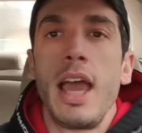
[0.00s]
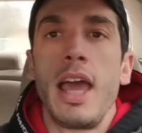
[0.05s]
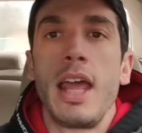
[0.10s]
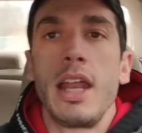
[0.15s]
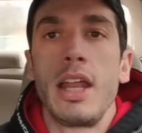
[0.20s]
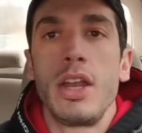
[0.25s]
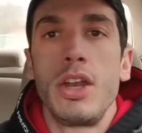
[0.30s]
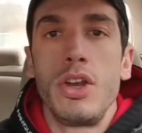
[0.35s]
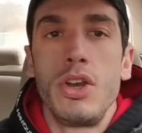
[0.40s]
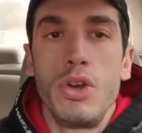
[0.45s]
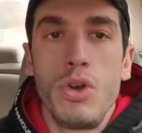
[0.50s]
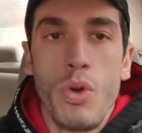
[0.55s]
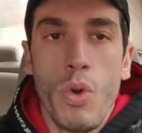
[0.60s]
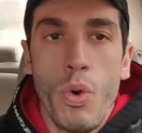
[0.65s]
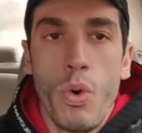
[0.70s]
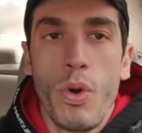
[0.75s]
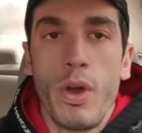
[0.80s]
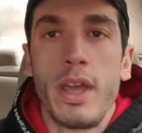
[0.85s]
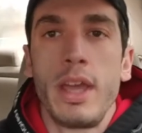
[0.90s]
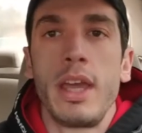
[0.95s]
and
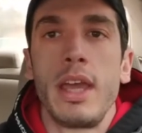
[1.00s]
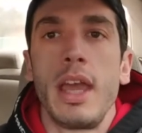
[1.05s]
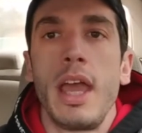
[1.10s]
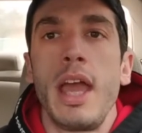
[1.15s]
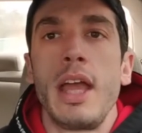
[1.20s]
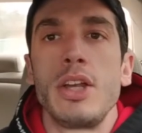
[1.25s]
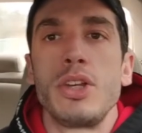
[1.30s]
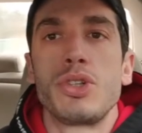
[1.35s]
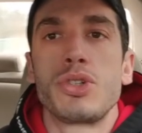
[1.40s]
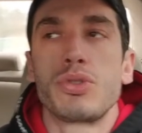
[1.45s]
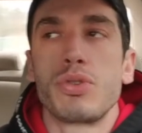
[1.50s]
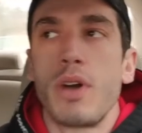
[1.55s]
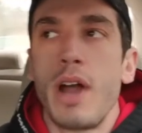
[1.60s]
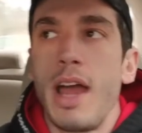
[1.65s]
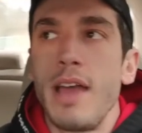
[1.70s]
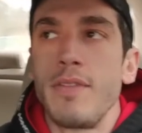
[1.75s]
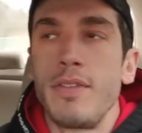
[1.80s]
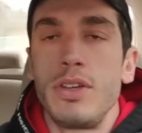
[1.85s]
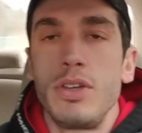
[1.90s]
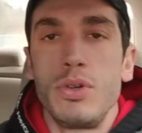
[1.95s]
annoying and
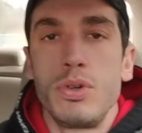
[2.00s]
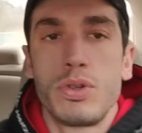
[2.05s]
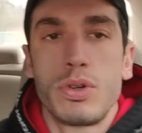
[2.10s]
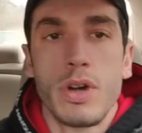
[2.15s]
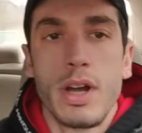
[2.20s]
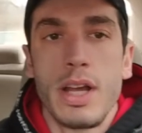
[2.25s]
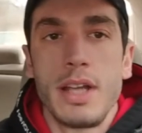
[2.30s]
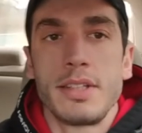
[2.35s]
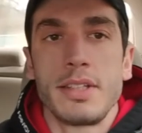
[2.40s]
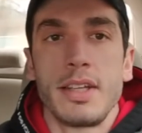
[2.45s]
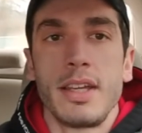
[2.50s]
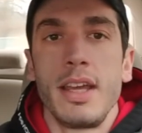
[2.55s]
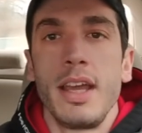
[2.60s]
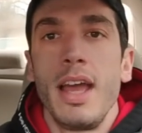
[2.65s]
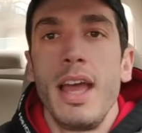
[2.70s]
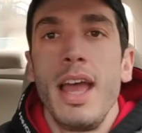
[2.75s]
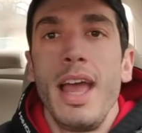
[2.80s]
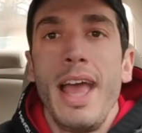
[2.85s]
driving you crazy.